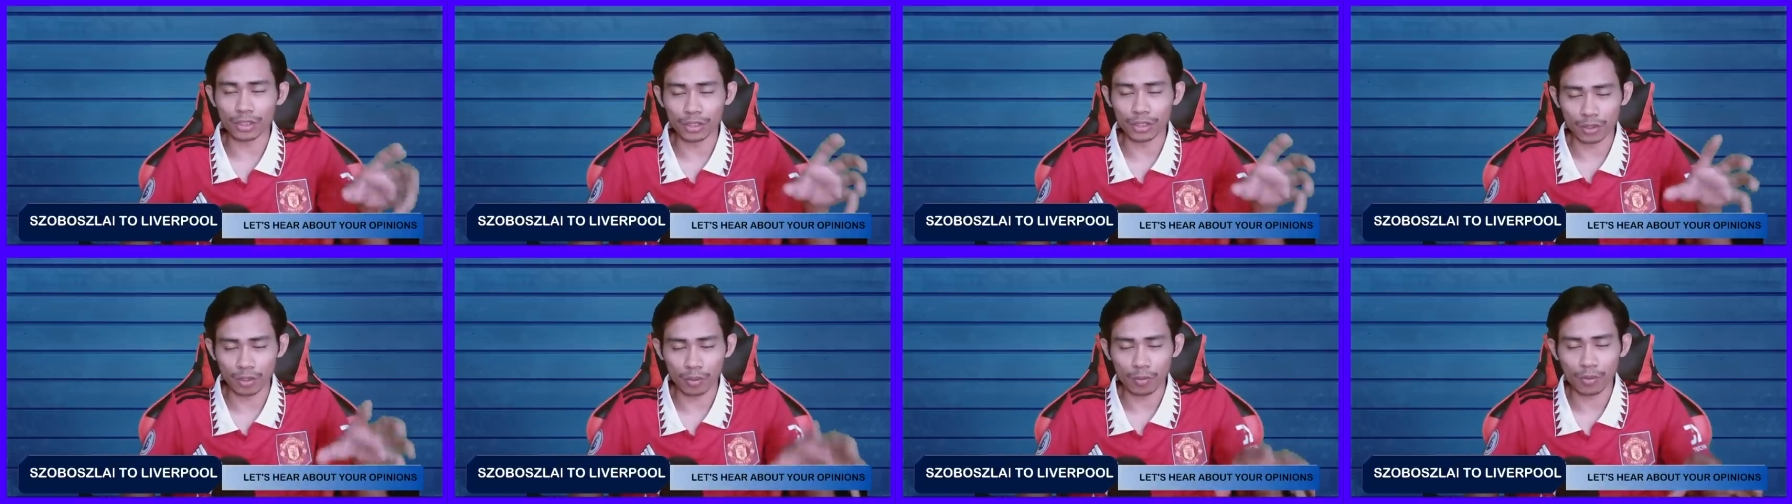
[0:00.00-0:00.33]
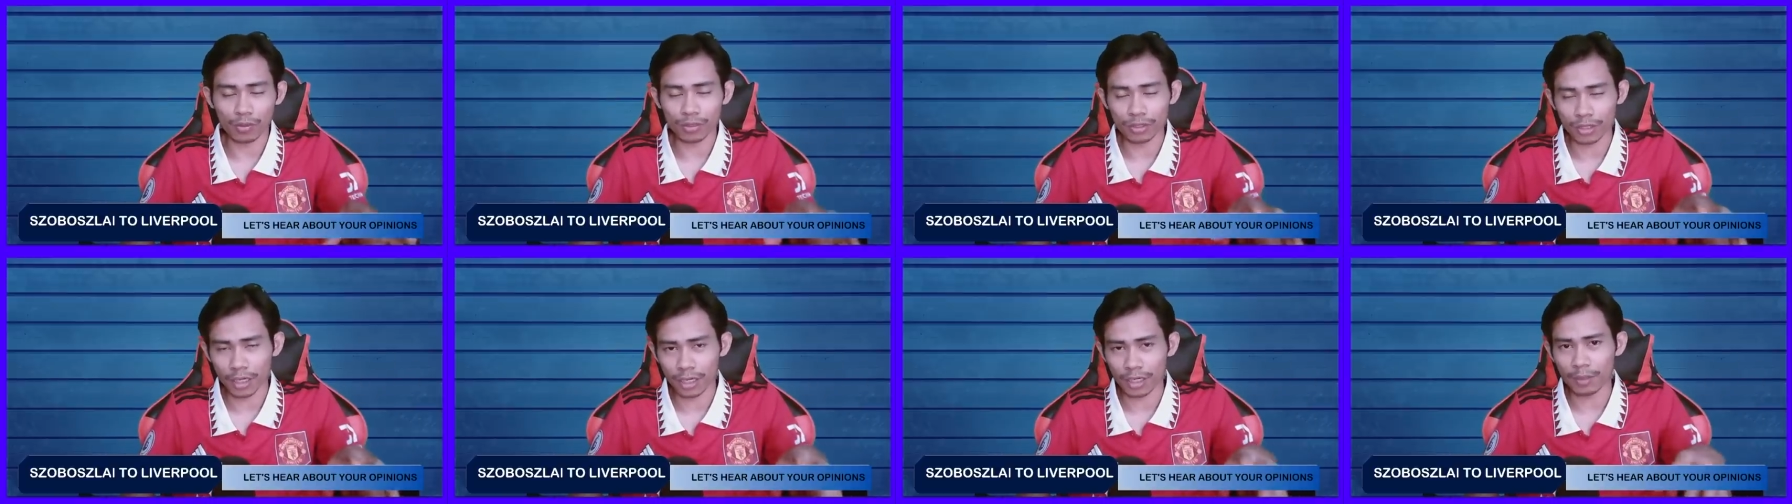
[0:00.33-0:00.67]
so
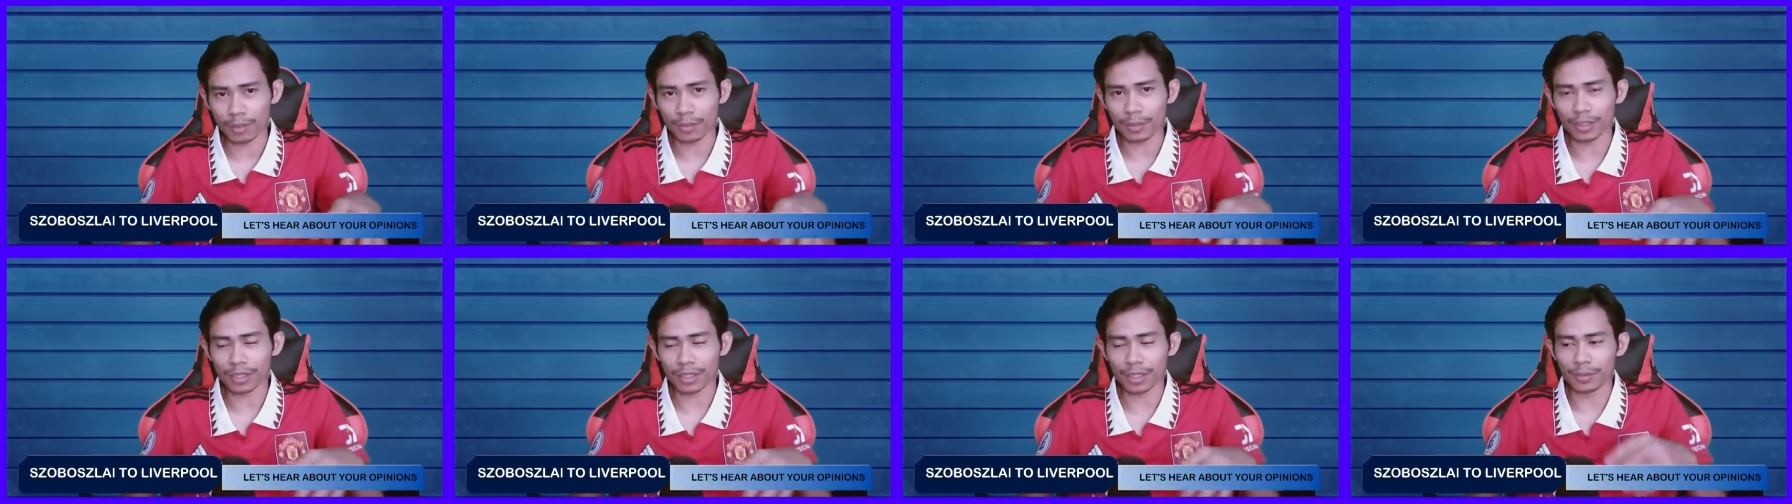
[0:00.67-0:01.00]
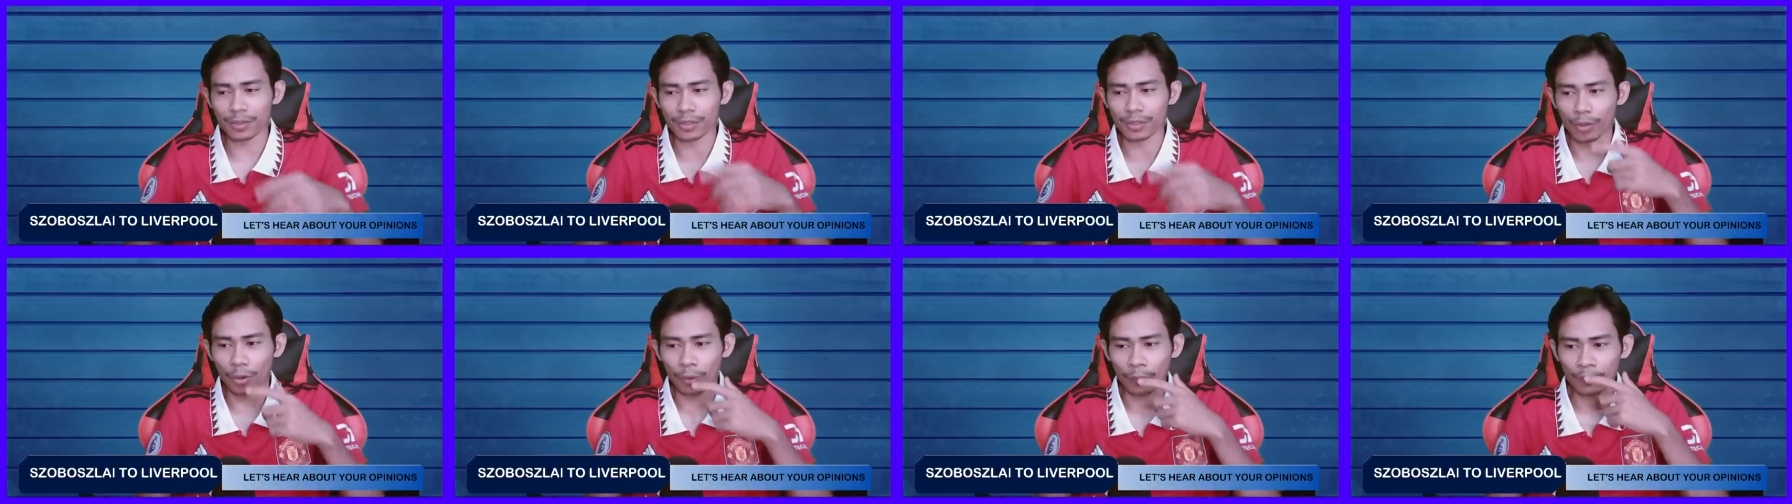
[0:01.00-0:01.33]
was an
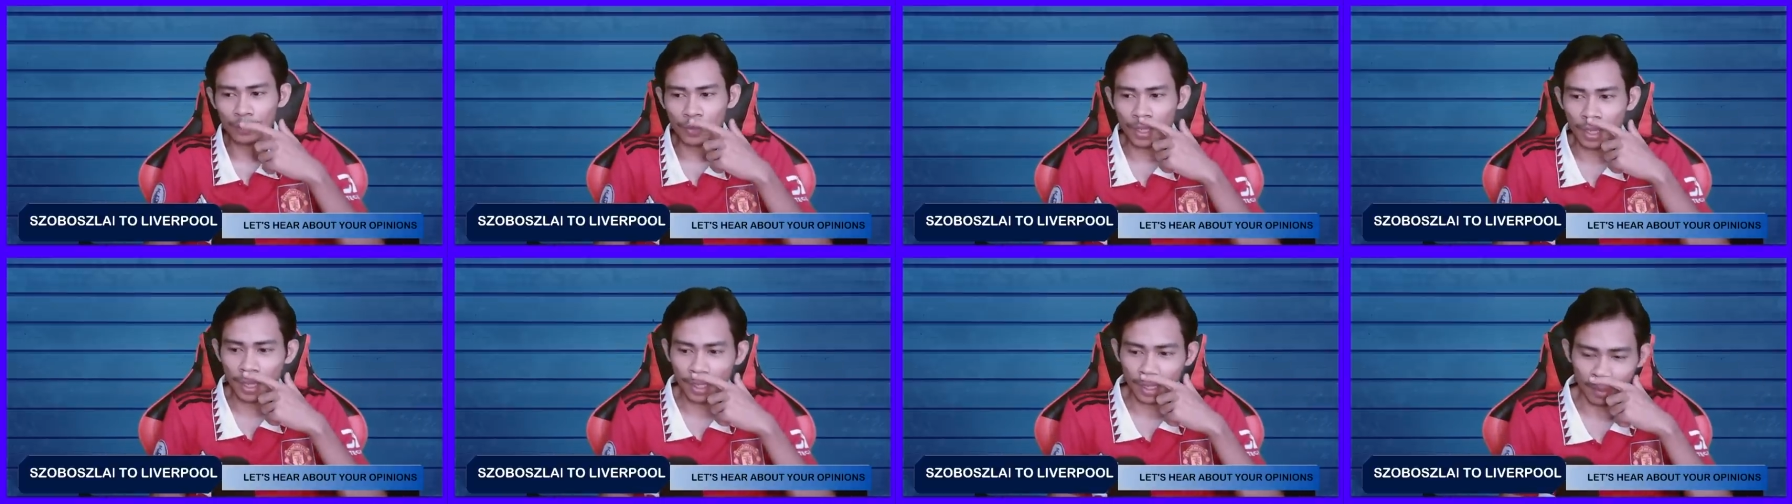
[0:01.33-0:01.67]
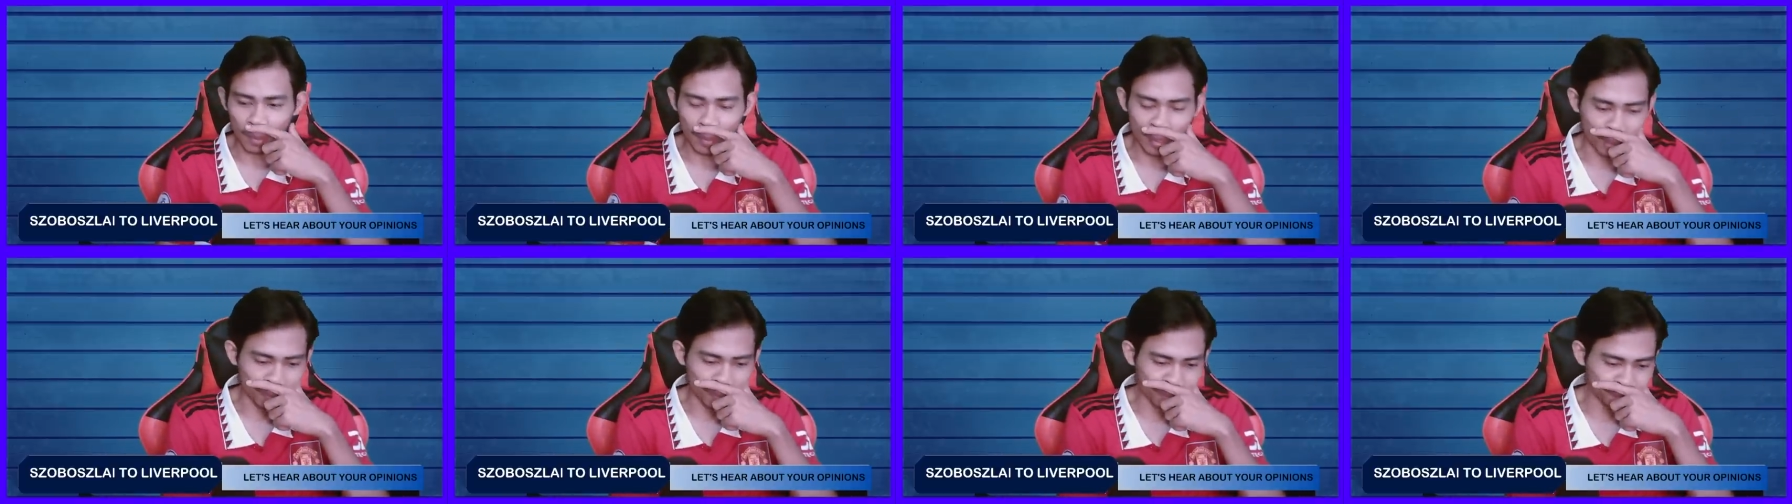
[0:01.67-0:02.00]
epitapio. I
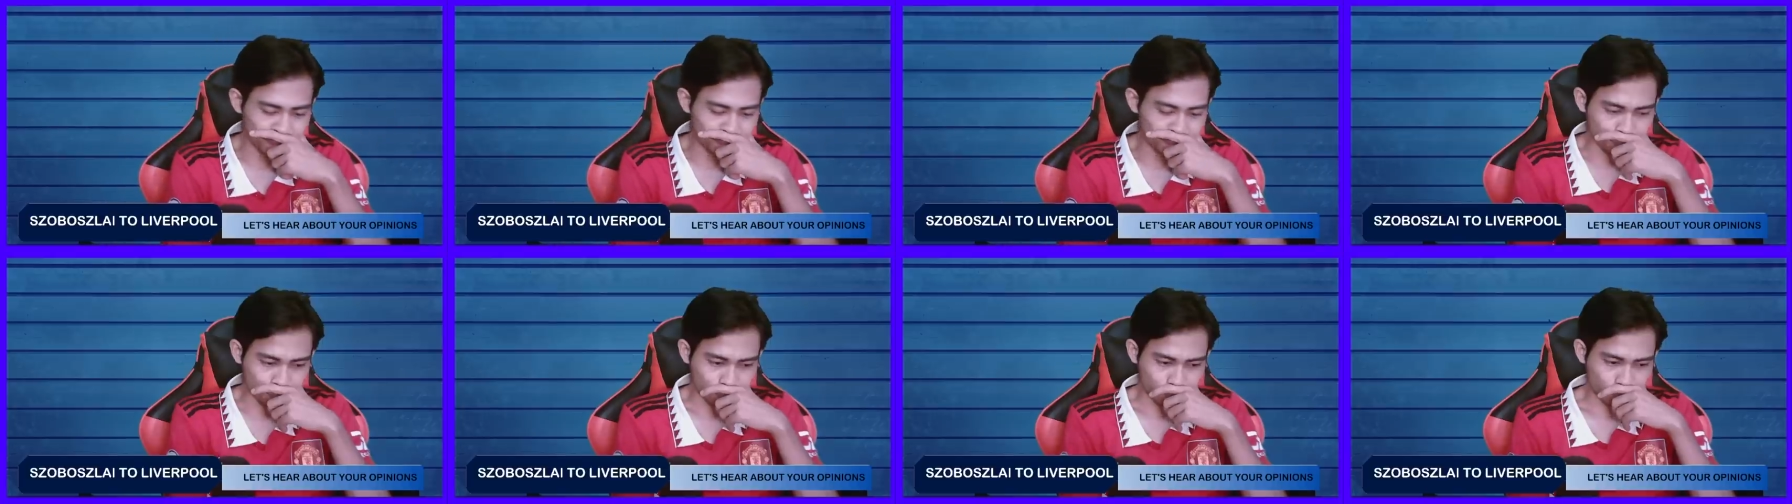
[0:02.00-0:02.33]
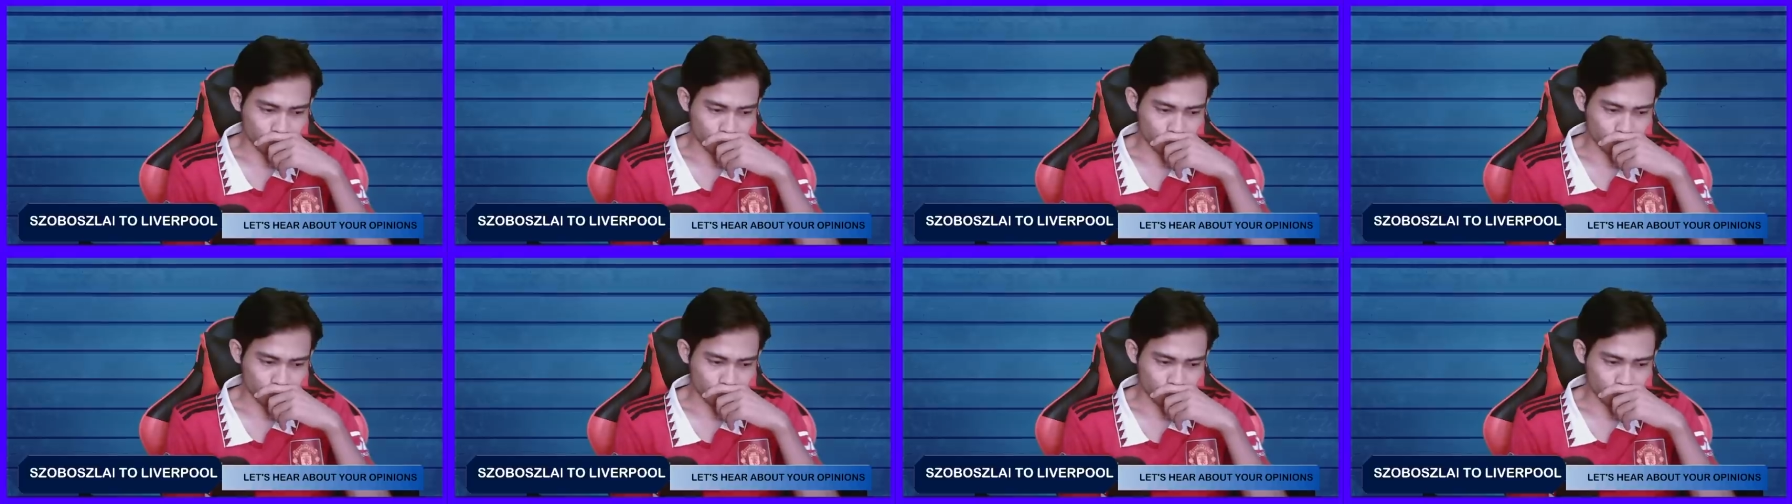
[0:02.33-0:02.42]
mean,